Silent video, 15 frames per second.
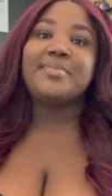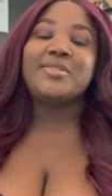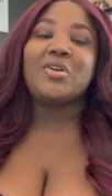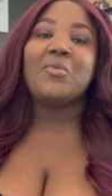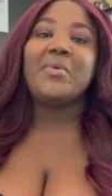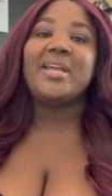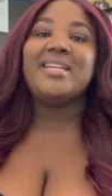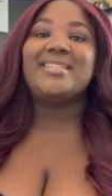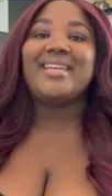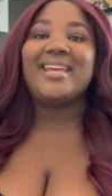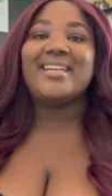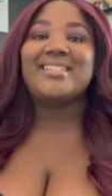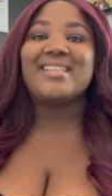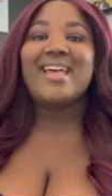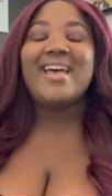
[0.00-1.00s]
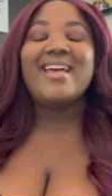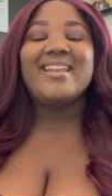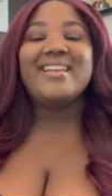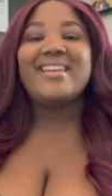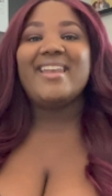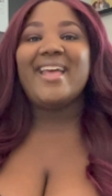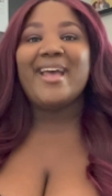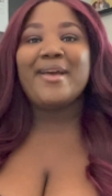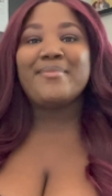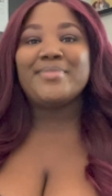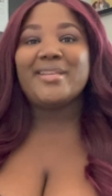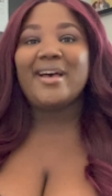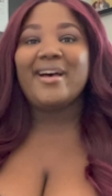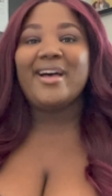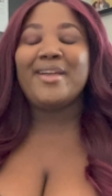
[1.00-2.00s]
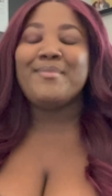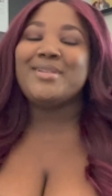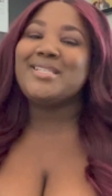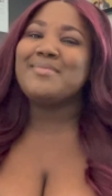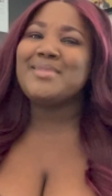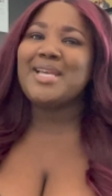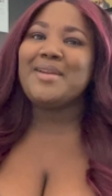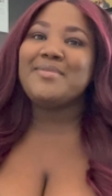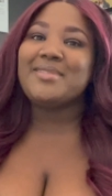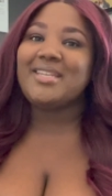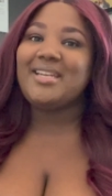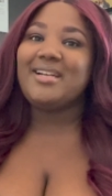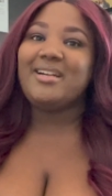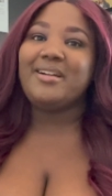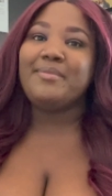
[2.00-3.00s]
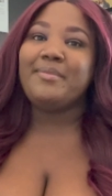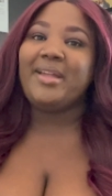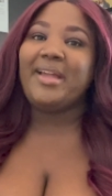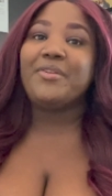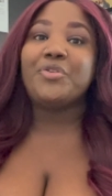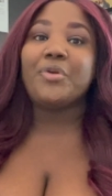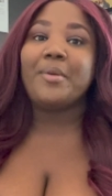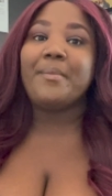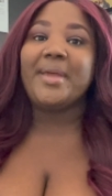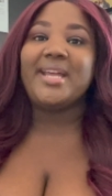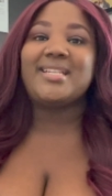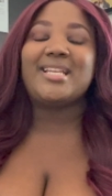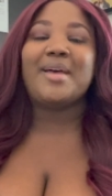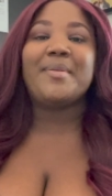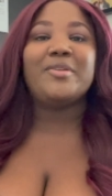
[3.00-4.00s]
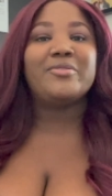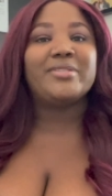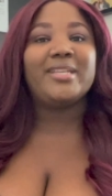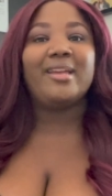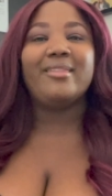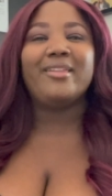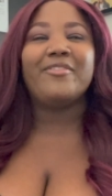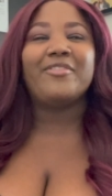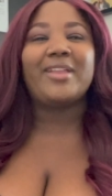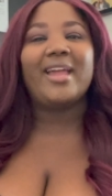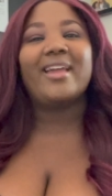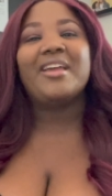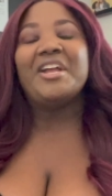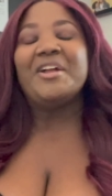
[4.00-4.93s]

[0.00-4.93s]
So when he takes nap time and sometimes um, during bedtime, he'll stay in there for like,